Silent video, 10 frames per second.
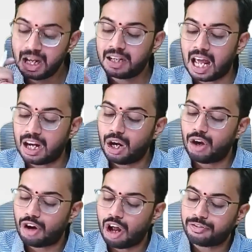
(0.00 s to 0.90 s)

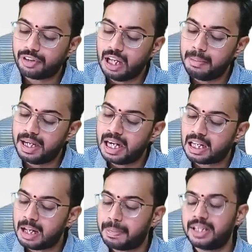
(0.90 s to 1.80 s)
Turnover of
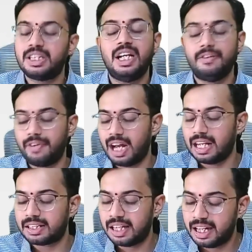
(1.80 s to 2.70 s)
immediately preceding
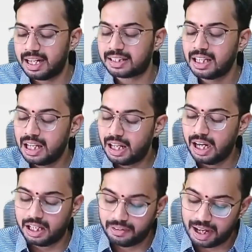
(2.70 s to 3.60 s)
financial year is
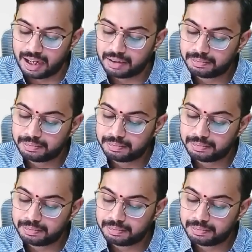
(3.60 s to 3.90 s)
required.